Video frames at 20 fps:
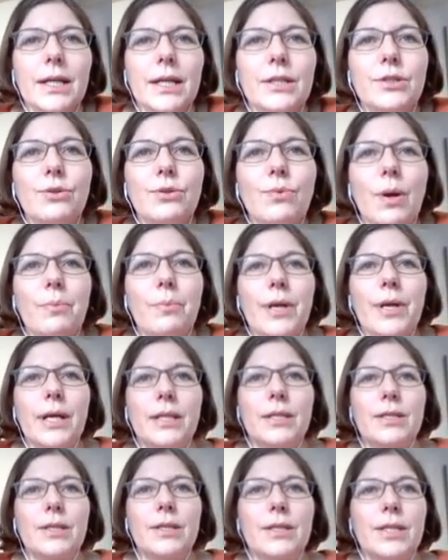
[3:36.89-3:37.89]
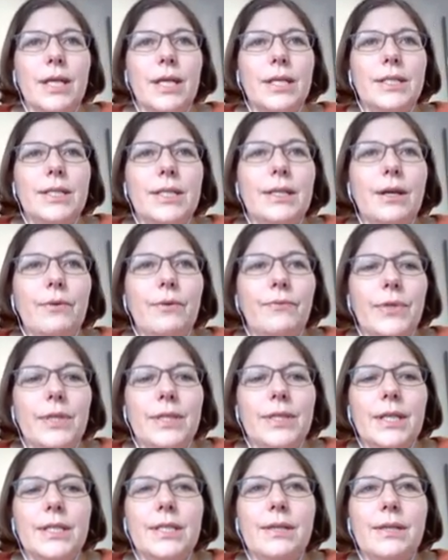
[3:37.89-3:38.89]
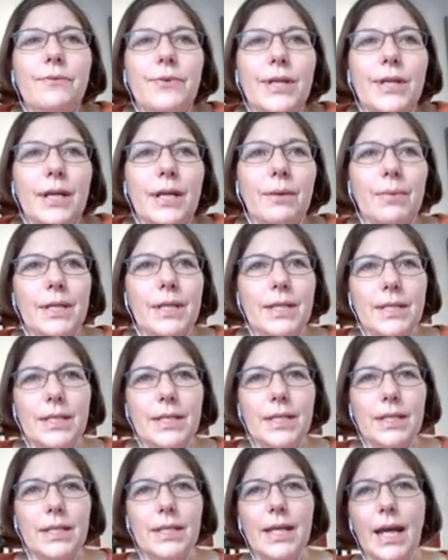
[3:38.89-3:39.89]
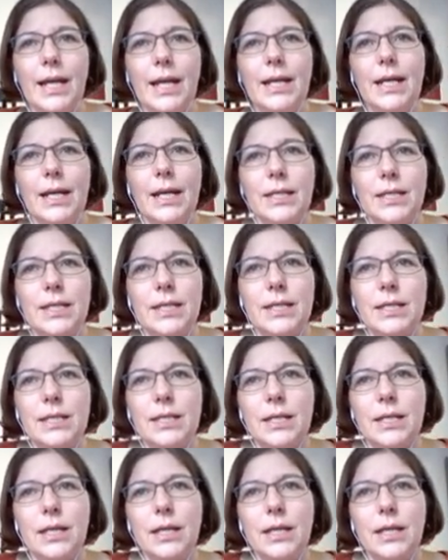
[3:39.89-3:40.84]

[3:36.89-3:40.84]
and European Society of Intensive Care Medicine guidelines